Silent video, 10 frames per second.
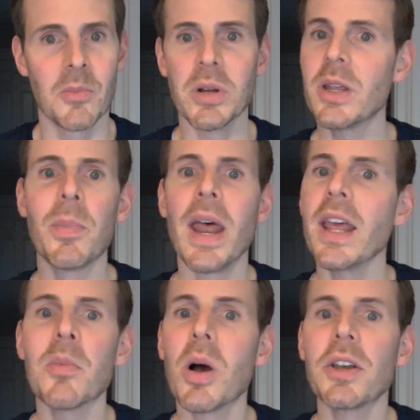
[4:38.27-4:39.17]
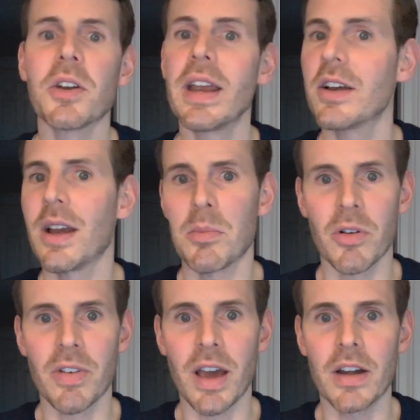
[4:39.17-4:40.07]
But depending upon your internet
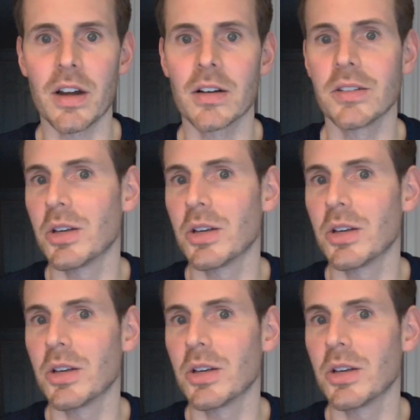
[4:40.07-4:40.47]
provider,